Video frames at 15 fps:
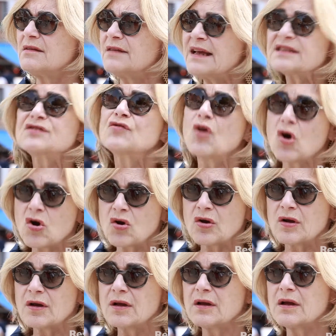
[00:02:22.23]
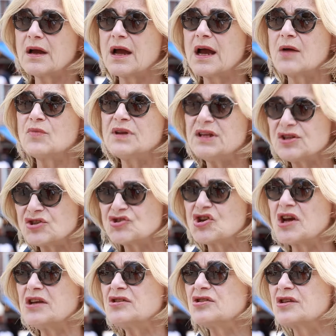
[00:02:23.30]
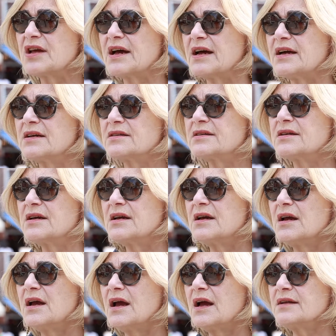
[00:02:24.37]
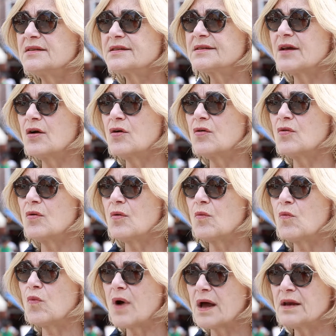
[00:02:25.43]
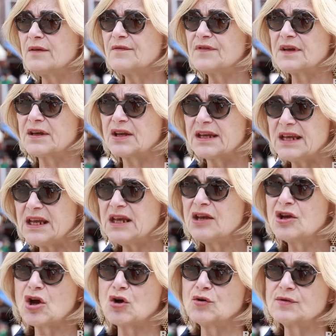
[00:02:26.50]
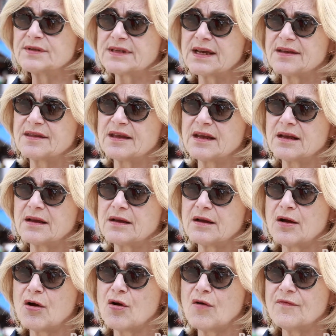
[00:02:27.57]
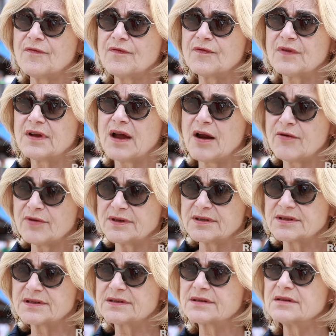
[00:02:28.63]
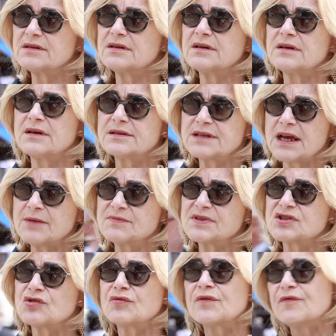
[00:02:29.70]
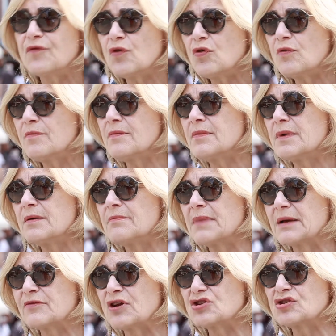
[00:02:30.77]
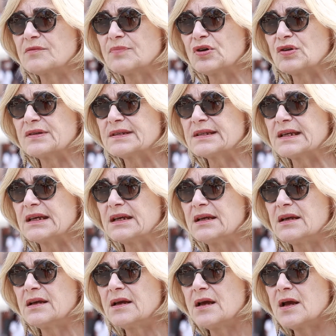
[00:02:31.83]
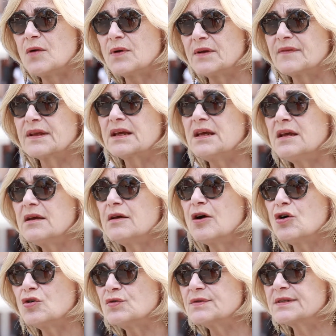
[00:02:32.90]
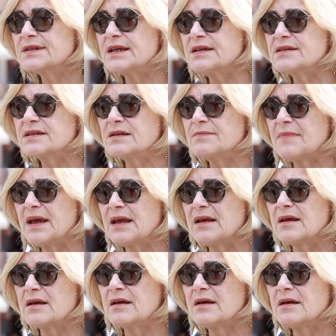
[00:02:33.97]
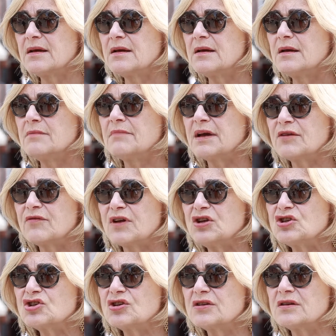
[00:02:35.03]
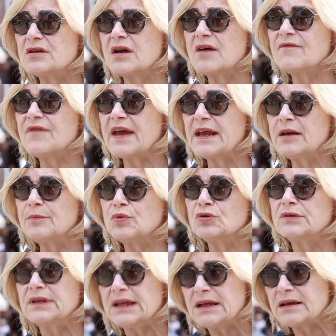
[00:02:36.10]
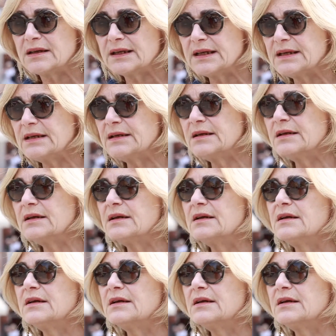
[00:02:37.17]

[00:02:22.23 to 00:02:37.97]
That's wrong, and we need to change that. And so one of the key goals, I think, of current attempts to reform migration policy, one of the key goals is to make migration available legally,